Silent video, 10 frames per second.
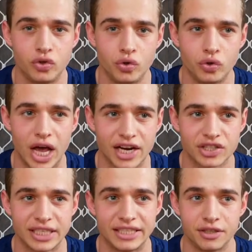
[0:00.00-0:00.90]
to
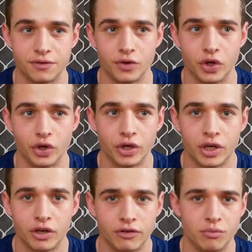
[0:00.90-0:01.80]
actually defer
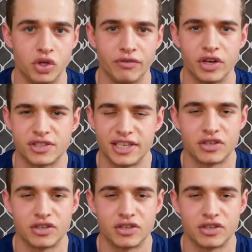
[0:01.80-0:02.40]
from university.